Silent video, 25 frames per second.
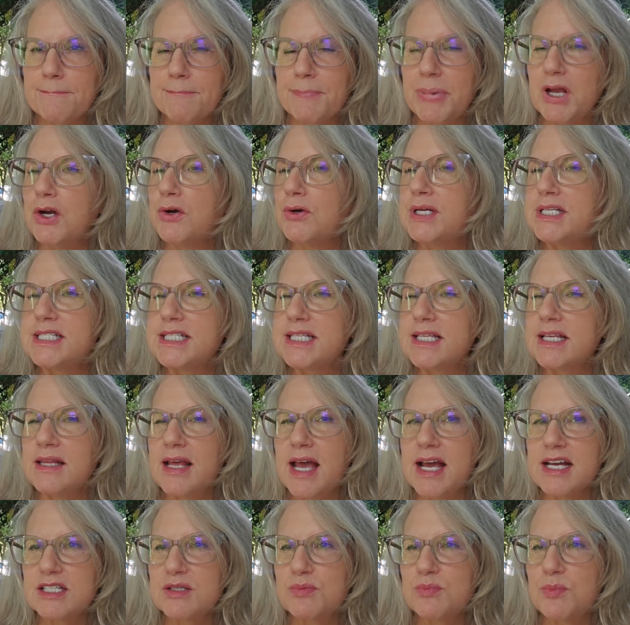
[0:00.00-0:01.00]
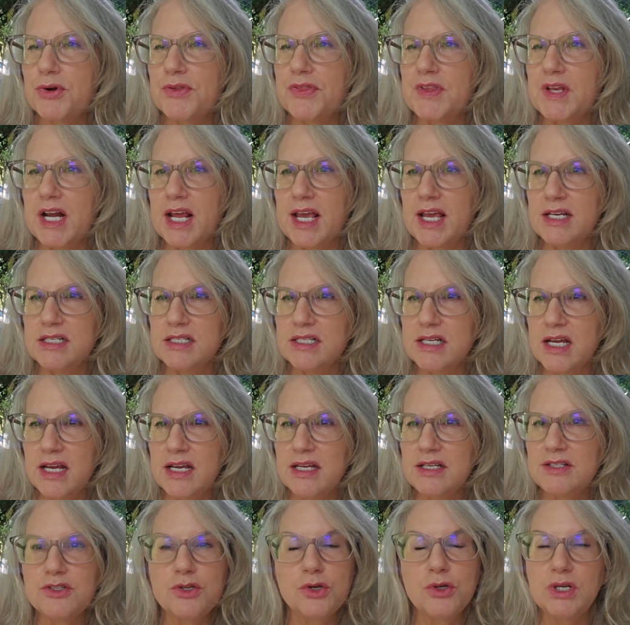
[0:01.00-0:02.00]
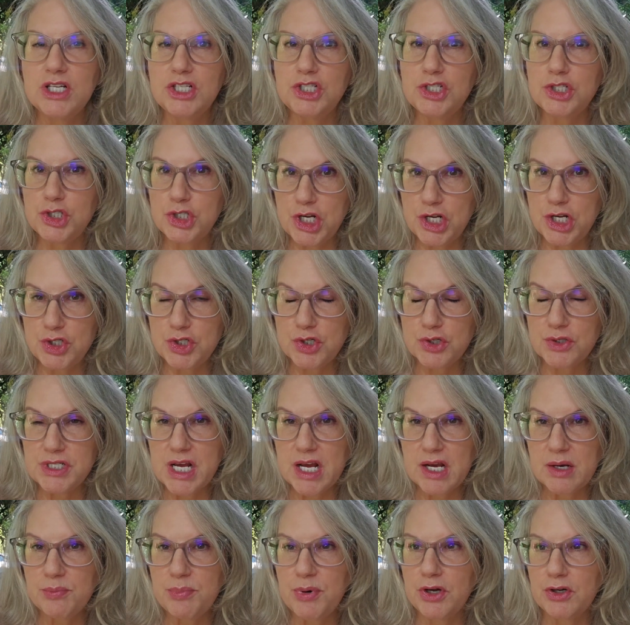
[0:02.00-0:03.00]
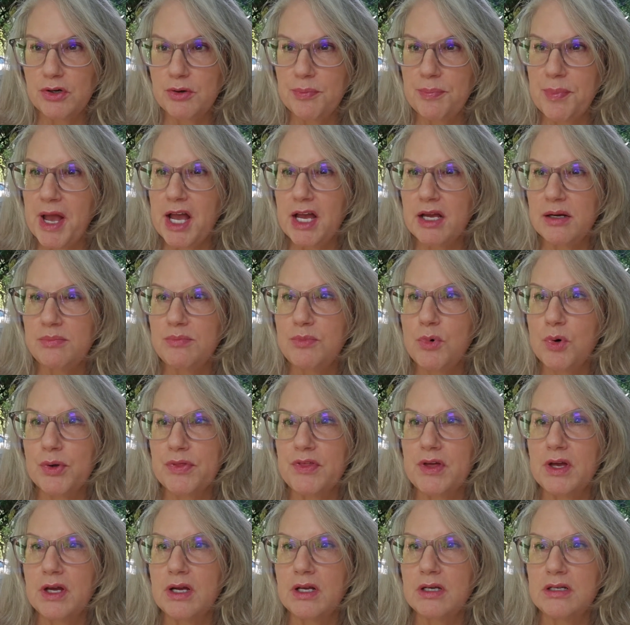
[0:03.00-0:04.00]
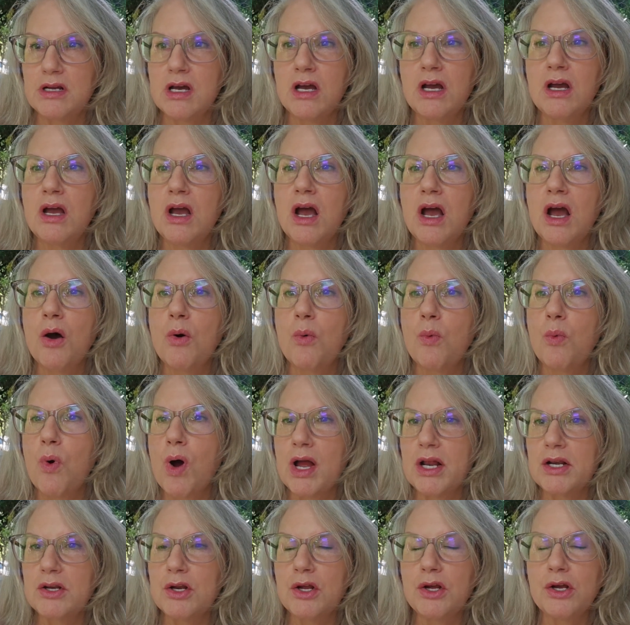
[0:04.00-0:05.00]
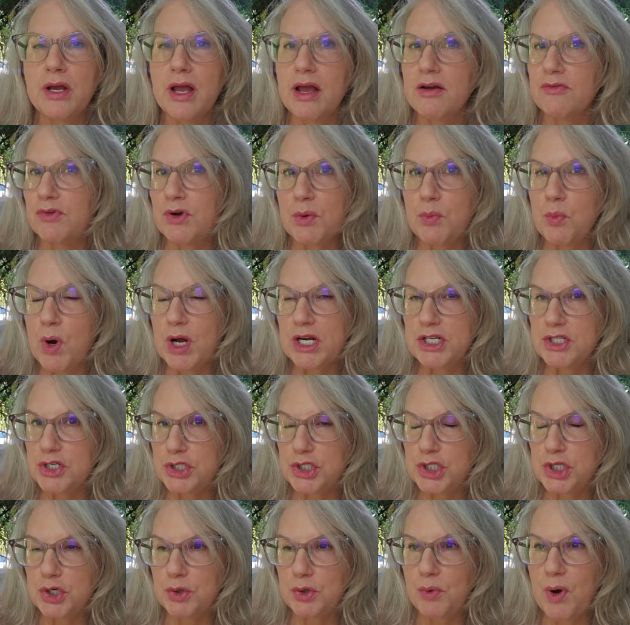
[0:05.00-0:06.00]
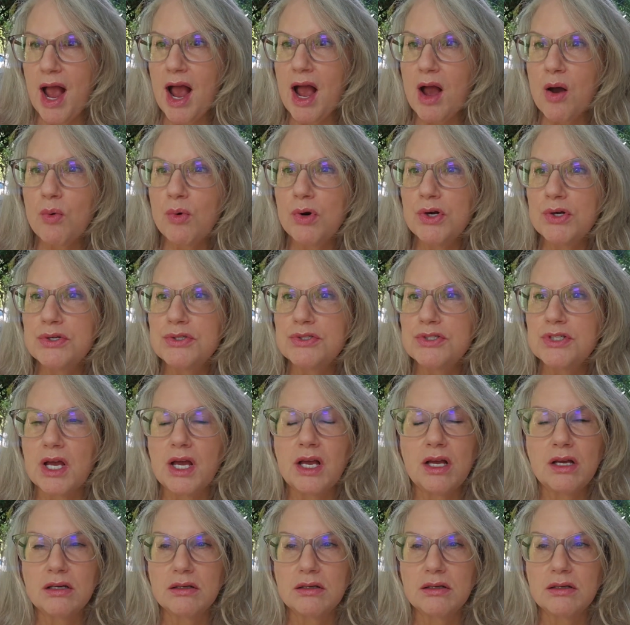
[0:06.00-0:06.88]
Periods that last more than eight days, you need to change your tampon or pad more than one every one to two hours.